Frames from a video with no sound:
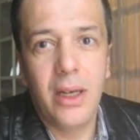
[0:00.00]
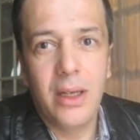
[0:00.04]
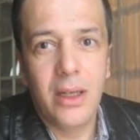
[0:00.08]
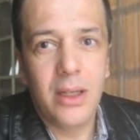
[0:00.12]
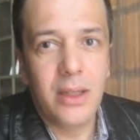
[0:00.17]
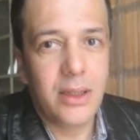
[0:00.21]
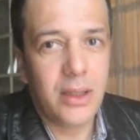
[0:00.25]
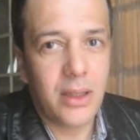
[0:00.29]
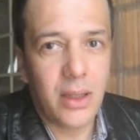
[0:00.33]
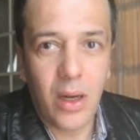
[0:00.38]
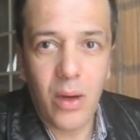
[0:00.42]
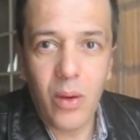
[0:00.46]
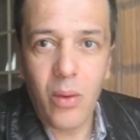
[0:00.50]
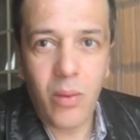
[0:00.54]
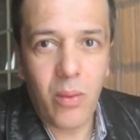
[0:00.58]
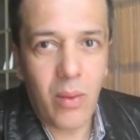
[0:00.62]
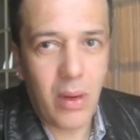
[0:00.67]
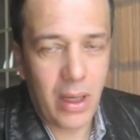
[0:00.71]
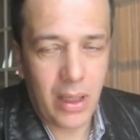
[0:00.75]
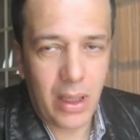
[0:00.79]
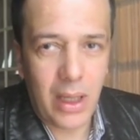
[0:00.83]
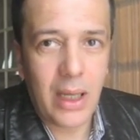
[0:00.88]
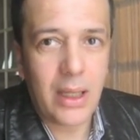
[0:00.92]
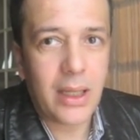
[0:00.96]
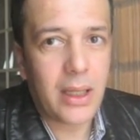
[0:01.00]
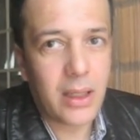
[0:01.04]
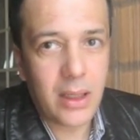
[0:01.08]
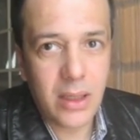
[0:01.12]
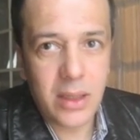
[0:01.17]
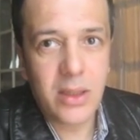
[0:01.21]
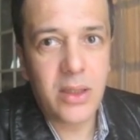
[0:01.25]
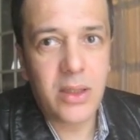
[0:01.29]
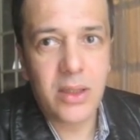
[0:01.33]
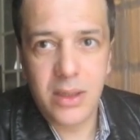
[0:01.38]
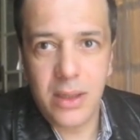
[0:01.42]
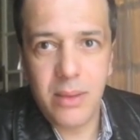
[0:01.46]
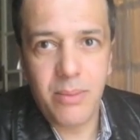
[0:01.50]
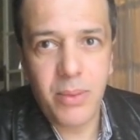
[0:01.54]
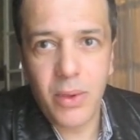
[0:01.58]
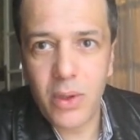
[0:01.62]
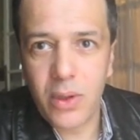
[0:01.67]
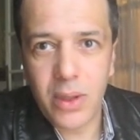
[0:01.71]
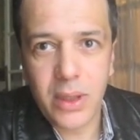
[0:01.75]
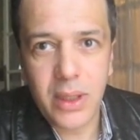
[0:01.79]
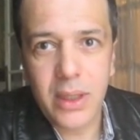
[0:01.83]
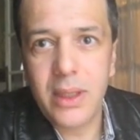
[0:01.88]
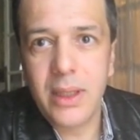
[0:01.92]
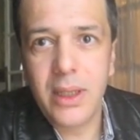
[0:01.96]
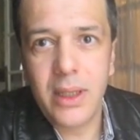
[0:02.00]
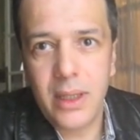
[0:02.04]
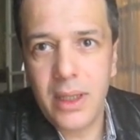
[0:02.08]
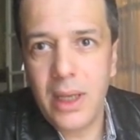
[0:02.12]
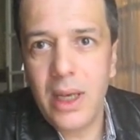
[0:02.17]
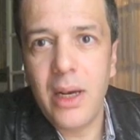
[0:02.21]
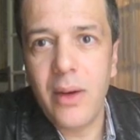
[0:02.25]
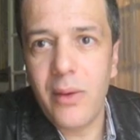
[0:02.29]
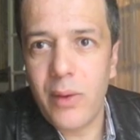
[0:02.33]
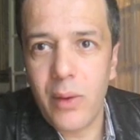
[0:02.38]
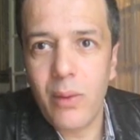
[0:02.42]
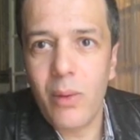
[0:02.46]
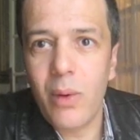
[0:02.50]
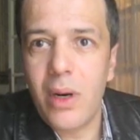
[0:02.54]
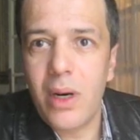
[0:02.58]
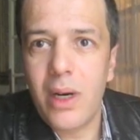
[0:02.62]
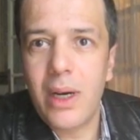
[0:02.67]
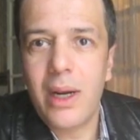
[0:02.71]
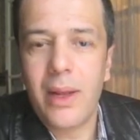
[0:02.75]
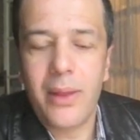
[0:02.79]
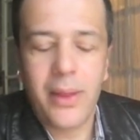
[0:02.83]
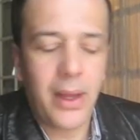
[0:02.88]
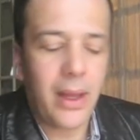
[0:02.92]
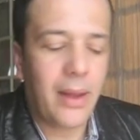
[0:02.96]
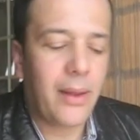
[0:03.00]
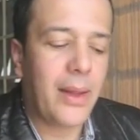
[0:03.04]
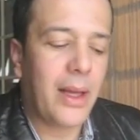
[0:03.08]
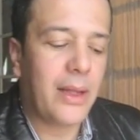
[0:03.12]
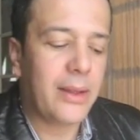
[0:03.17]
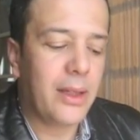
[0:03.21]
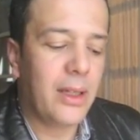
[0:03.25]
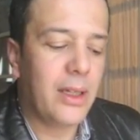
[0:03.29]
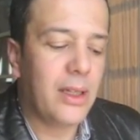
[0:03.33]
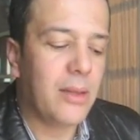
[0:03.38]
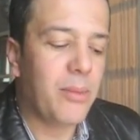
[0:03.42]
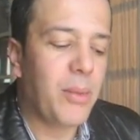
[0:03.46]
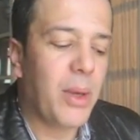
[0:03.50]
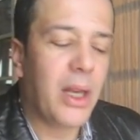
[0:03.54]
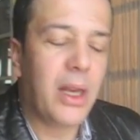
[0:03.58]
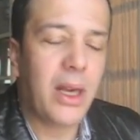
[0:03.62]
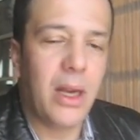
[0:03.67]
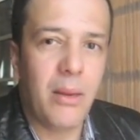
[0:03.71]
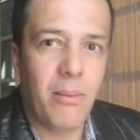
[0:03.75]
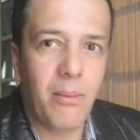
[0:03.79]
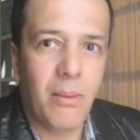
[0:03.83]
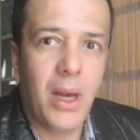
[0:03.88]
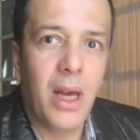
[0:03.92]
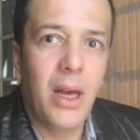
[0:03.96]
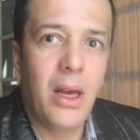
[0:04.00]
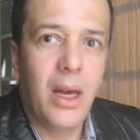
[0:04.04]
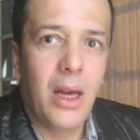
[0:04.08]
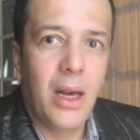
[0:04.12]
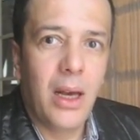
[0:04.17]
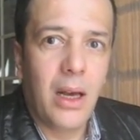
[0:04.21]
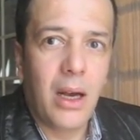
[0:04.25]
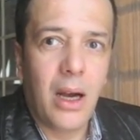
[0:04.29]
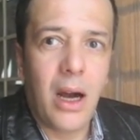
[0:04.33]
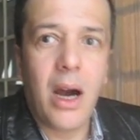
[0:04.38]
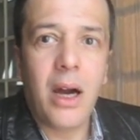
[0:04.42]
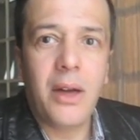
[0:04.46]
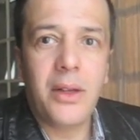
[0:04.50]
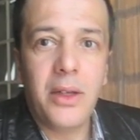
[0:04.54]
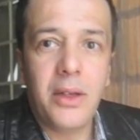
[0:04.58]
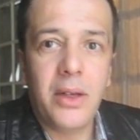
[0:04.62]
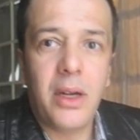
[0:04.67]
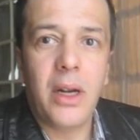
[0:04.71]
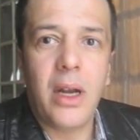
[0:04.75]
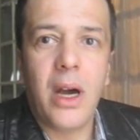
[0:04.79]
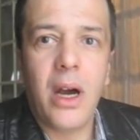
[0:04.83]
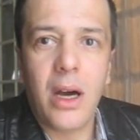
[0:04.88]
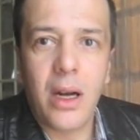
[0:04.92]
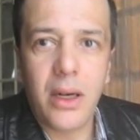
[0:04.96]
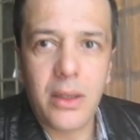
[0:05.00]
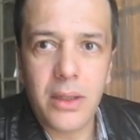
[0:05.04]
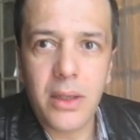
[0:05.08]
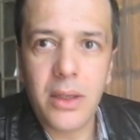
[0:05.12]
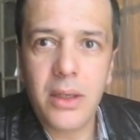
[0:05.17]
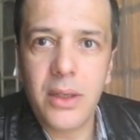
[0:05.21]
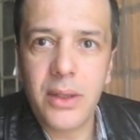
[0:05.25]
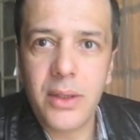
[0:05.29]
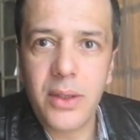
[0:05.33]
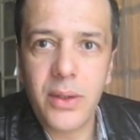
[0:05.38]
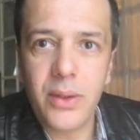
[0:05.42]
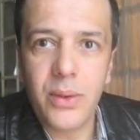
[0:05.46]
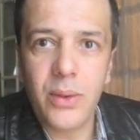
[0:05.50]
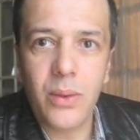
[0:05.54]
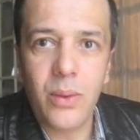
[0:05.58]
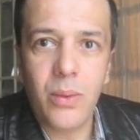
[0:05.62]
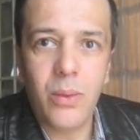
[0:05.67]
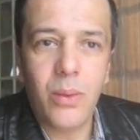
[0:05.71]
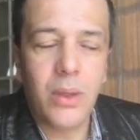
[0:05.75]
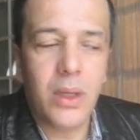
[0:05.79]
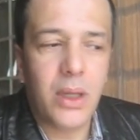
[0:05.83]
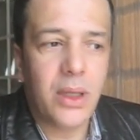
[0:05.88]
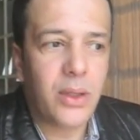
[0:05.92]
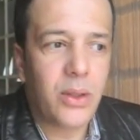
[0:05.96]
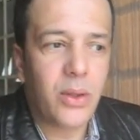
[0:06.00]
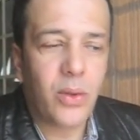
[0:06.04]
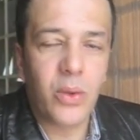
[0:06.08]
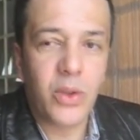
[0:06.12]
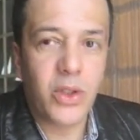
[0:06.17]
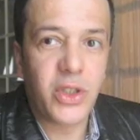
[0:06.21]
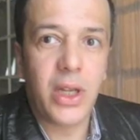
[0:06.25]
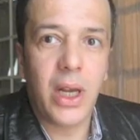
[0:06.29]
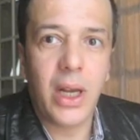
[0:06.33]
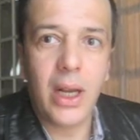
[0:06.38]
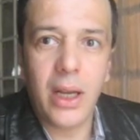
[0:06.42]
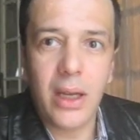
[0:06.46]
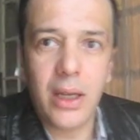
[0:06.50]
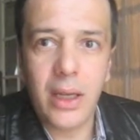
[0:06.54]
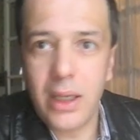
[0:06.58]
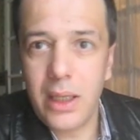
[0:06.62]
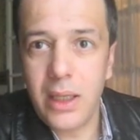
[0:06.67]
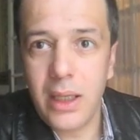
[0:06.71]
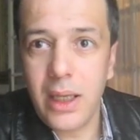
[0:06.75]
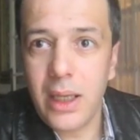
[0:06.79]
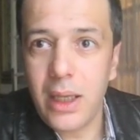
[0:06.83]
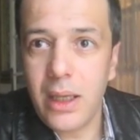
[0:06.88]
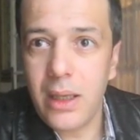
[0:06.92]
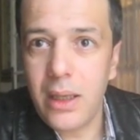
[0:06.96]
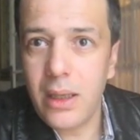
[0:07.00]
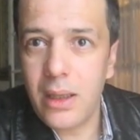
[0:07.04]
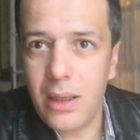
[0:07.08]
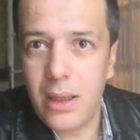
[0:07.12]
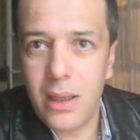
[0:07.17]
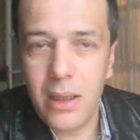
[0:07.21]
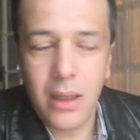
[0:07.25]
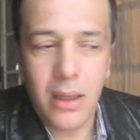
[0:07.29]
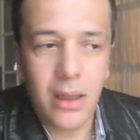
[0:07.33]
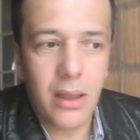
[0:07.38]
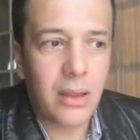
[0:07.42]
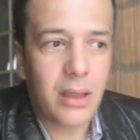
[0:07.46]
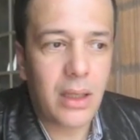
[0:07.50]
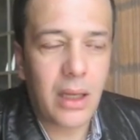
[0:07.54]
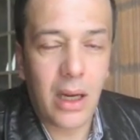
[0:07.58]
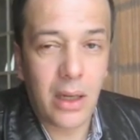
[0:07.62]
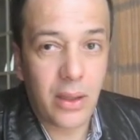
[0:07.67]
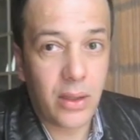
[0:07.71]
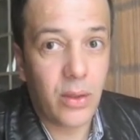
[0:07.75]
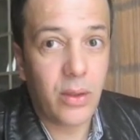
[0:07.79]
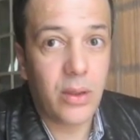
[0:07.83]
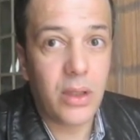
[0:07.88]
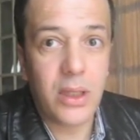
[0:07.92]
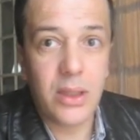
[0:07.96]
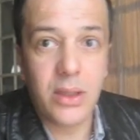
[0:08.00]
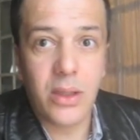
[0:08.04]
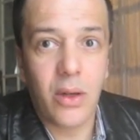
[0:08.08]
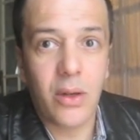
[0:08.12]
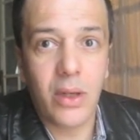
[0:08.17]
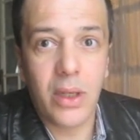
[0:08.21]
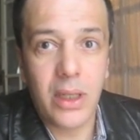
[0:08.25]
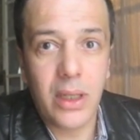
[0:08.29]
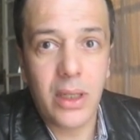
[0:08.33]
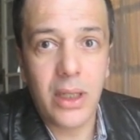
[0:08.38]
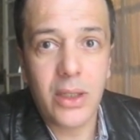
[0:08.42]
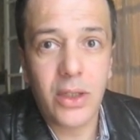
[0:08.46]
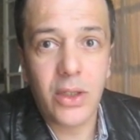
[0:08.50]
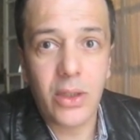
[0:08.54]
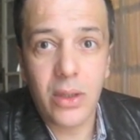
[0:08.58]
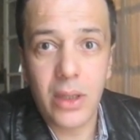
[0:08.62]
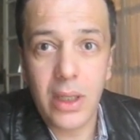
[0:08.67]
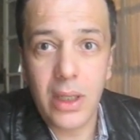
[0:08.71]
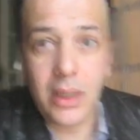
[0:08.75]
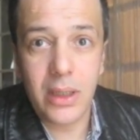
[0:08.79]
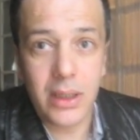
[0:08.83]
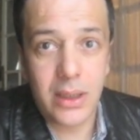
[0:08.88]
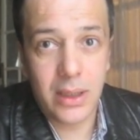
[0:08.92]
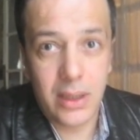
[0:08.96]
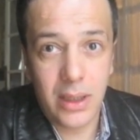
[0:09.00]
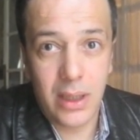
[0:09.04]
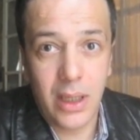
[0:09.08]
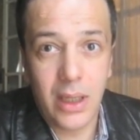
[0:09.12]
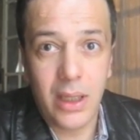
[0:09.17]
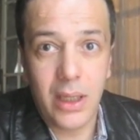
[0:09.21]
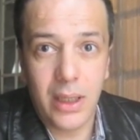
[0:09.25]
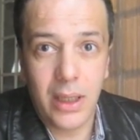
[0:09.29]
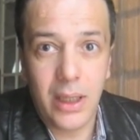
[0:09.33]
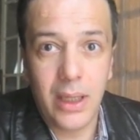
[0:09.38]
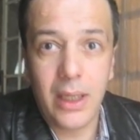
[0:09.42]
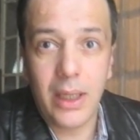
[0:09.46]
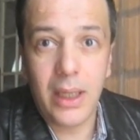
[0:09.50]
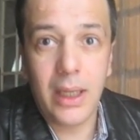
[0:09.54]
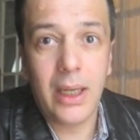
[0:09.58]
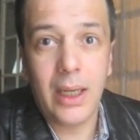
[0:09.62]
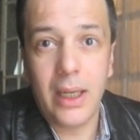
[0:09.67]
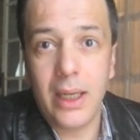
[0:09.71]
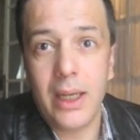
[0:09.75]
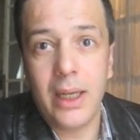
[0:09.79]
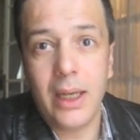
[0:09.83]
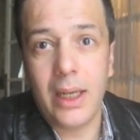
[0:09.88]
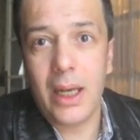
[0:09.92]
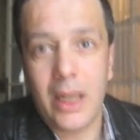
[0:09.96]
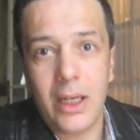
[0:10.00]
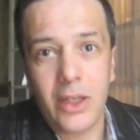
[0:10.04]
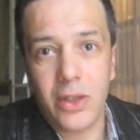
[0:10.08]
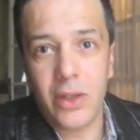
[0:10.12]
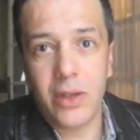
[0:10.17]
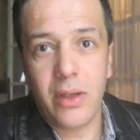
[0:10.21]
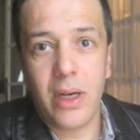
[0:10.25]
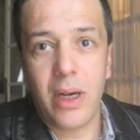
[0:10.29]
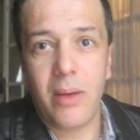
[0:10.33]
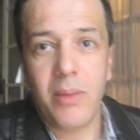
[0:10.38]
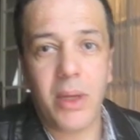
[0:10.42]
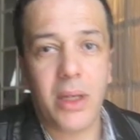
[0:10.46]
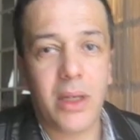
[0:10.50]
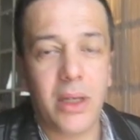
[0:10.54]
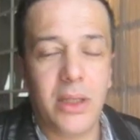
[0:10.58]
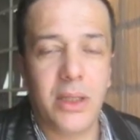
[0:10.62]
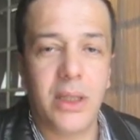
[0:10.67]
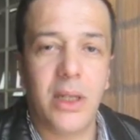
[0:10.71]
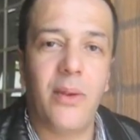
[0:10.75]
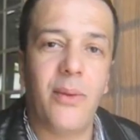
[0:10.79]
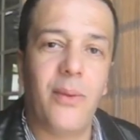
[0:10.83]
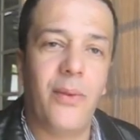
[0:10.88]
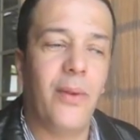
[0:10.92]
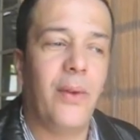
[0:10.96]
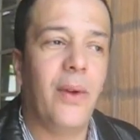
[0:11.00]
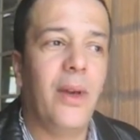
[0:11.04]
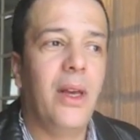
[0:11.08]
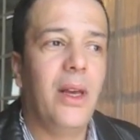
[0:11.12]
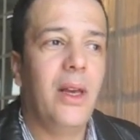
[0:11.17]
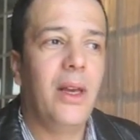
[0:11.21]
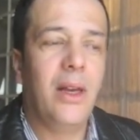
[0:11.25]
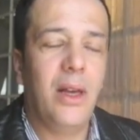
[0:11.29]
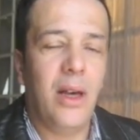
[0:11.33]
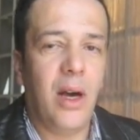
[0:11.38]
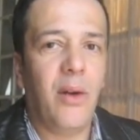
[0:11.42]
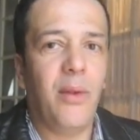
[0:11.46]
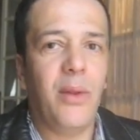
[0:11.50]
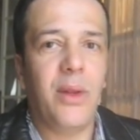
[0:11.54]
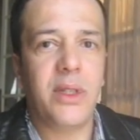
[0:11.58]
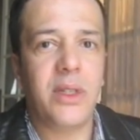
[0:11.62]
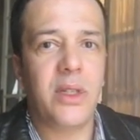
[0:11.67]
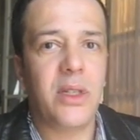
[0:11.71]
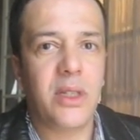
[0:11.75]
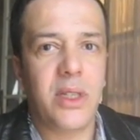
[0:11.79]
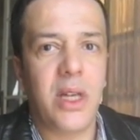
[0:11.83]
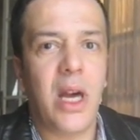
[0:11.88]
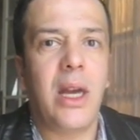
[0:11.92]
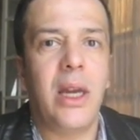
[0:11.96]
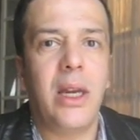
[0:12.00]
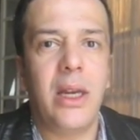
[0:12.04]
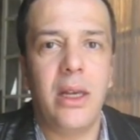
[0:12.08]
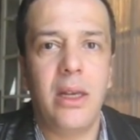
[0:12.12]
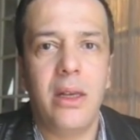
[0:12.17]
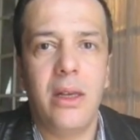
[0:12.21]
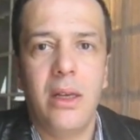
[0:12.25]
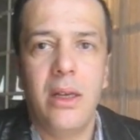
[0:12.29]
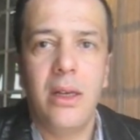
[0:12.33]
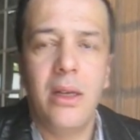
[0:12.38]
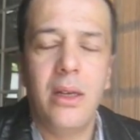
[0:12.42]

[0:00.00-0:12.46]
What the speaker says: So I got support everywhere. I think that it became harder and harder to jail any cartoonist or any journalist in Algeria because of the society.